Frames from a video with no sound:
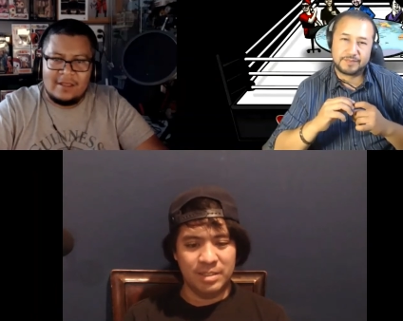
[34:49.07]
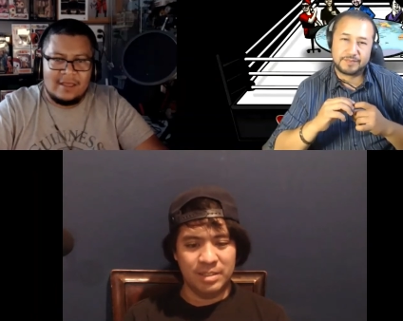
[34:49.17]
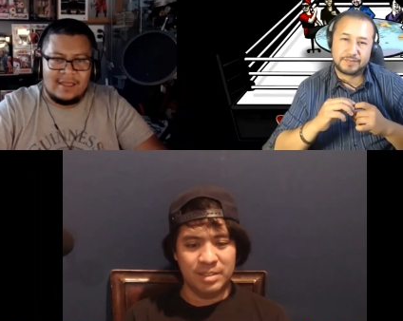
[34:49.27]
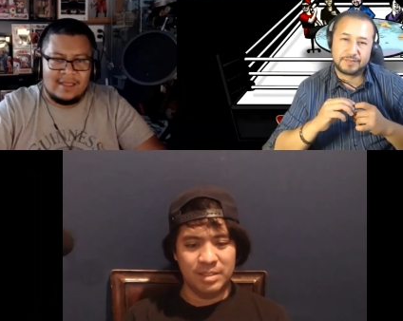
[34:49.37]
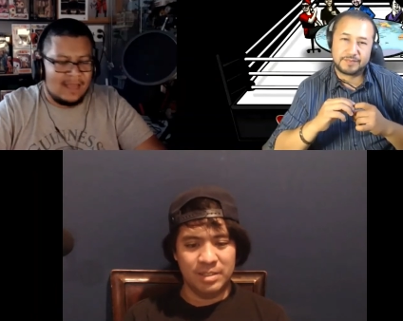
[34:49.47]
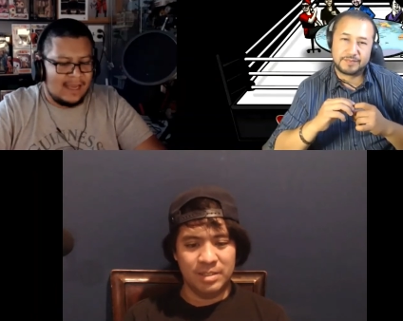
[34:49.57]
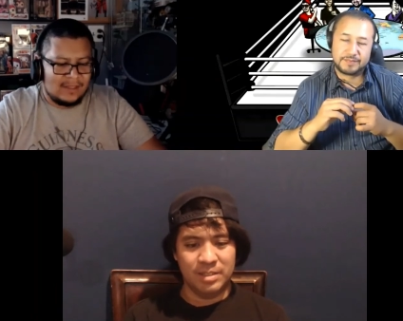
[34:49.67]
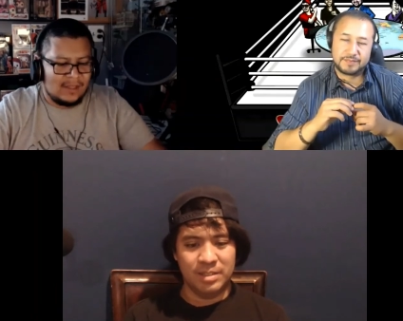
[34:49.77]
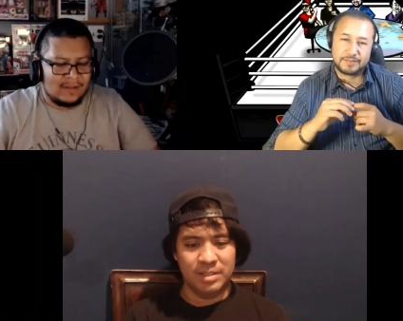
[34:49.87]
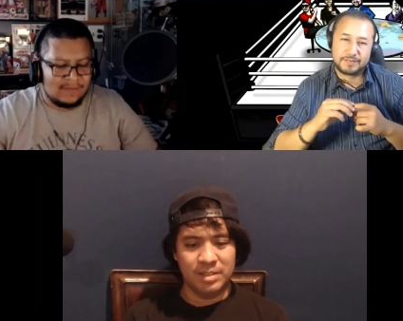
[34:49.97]
Speaker 1: that that
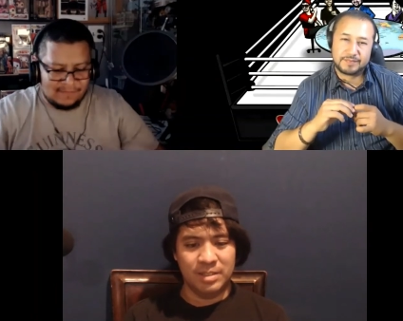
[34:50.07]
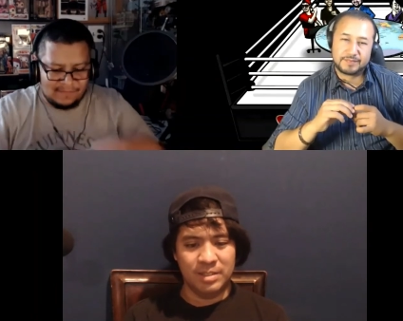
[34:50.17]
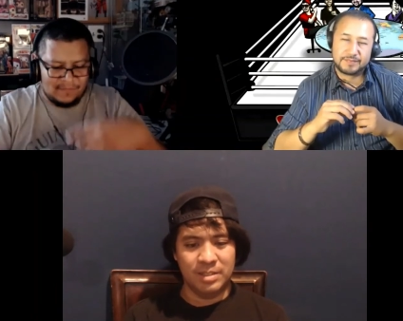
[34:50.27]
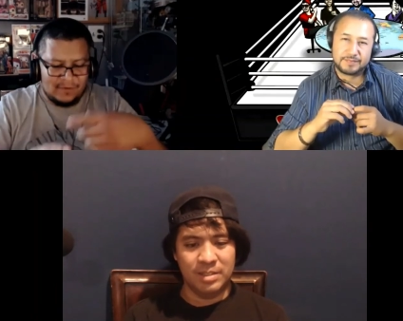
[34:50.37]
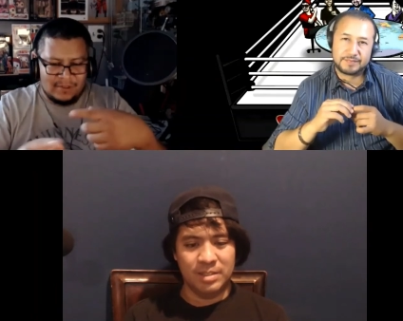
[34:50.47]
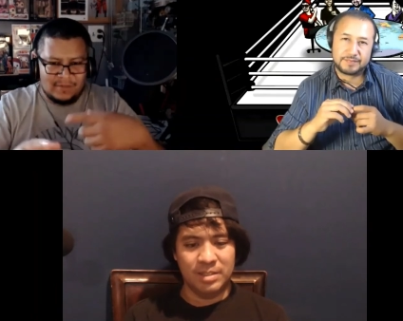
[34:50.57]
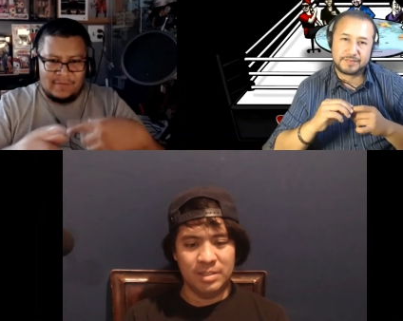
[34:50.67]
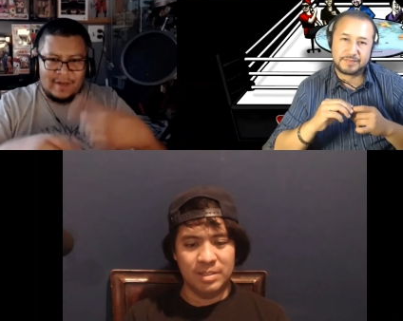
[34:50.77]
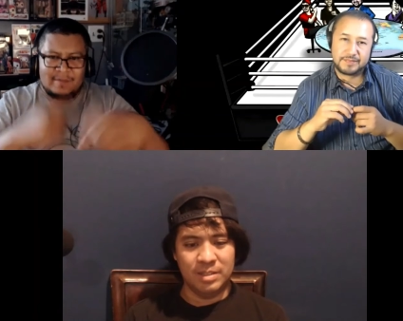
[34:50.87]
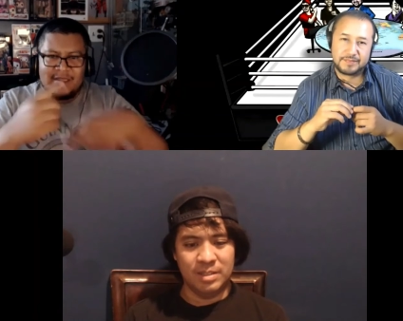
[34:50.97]
those
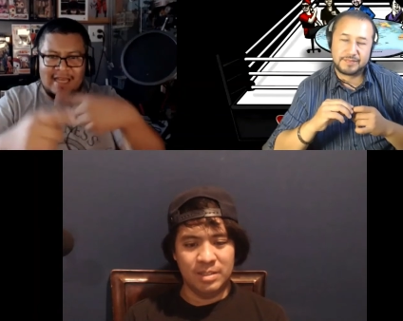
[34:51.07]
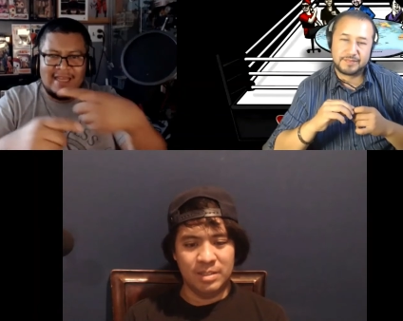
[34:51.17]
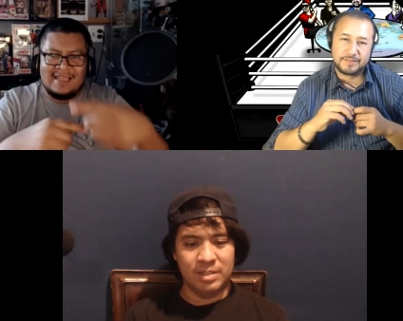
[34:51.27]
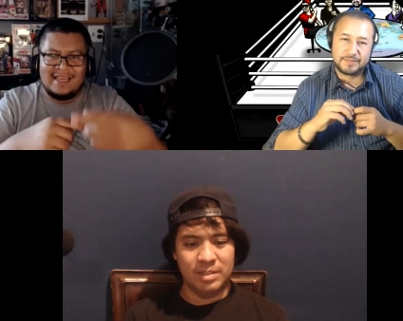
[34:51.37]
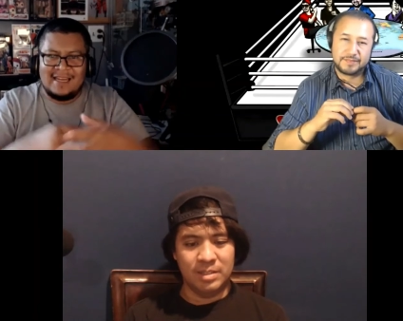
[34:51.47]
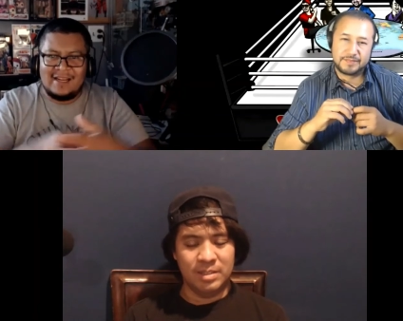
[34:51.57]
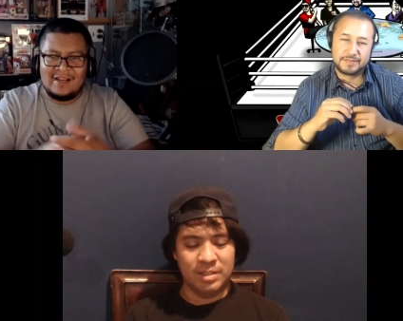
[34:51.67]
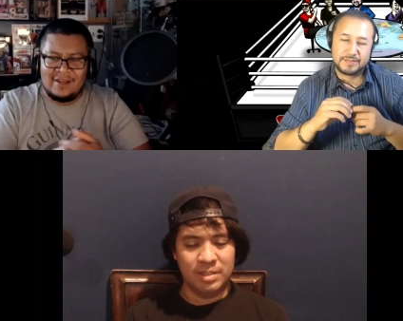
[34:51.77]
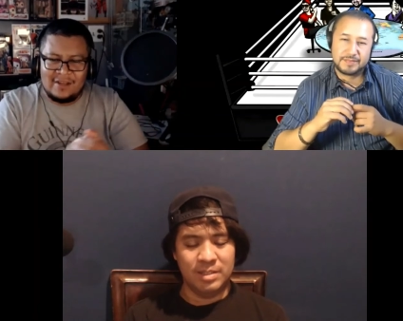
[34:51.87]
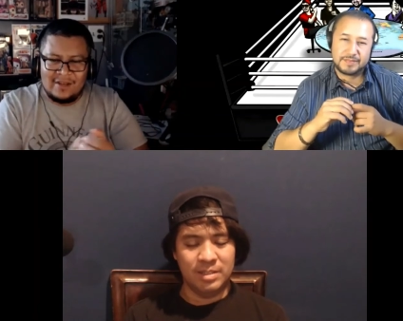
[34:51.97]
flips that he did uh,
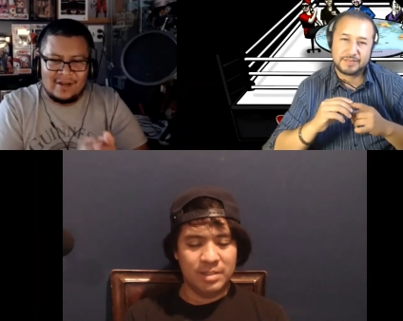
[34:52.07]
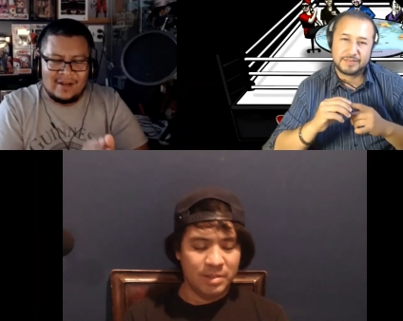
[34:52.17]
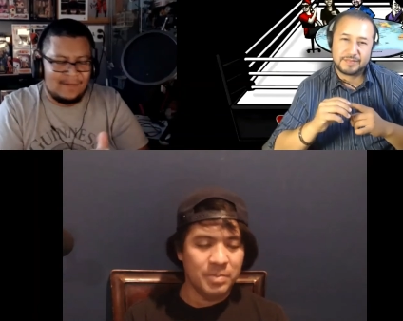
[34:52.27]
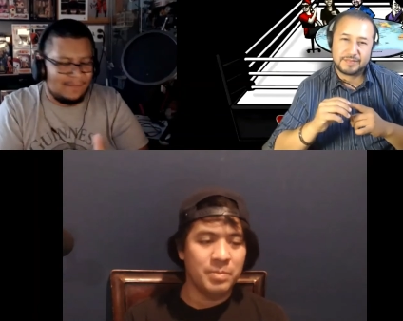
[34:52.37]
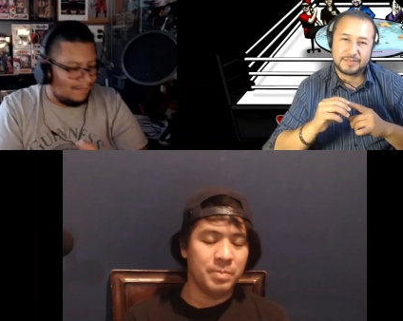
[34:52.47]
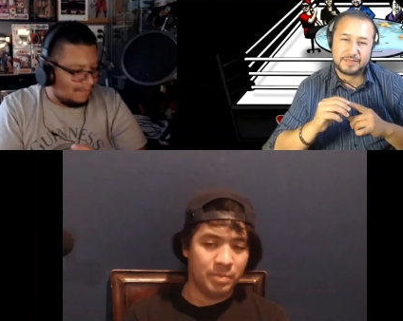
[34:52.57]
um,